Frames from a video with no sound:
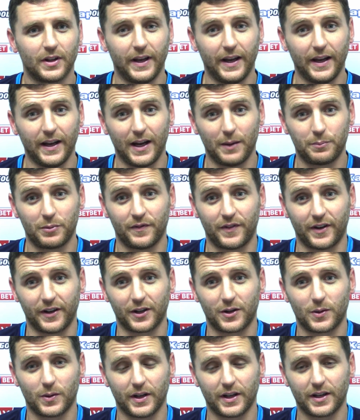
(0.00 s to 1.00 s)
Yeah, it happened
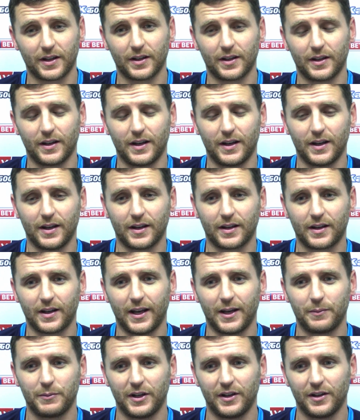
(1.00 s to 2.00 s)
very quick.
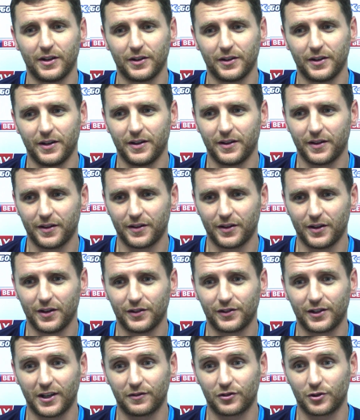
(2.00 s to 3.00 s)
Came in on
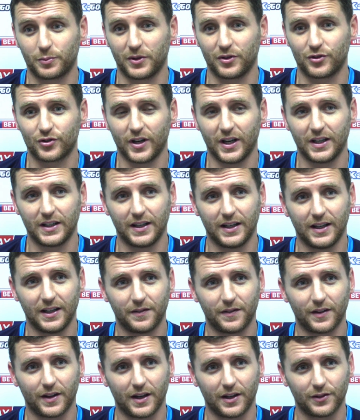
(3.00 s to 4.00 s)
Thursday. I've just been training here
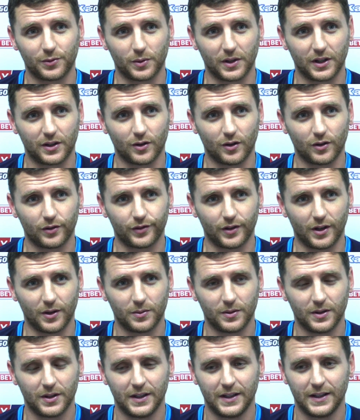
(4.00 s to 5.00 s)
for the last week or
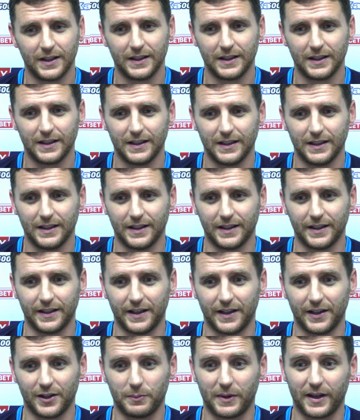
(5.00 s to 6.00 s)
so. And
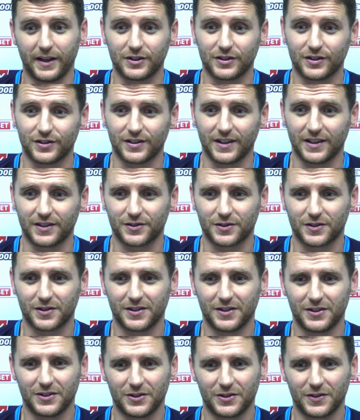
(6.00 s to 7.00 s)
the manager says,
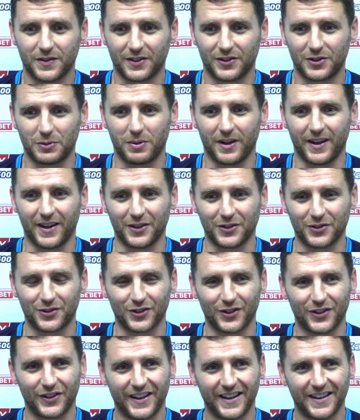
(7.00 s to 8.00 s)
do you fancy playing on
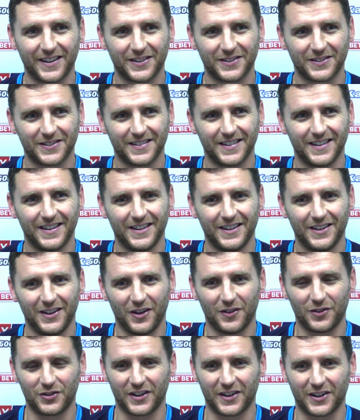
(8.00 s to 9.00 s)
Sunday?
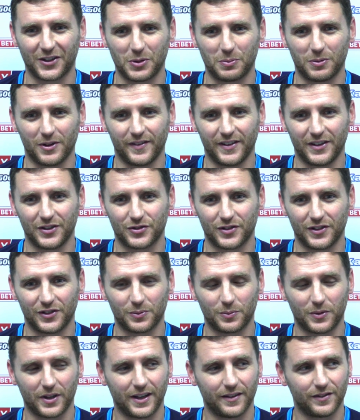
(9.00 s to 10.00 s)
Obviously had a couple of injuries
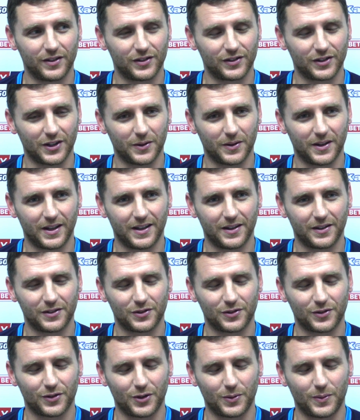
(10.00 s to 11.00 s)
and what have you, so
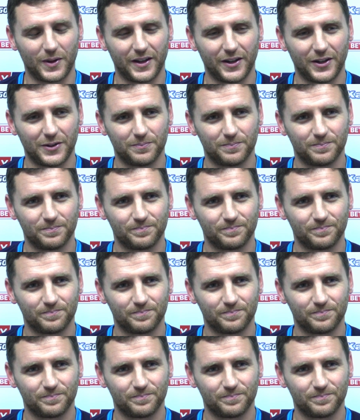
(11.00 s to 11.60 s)
just thought, why not?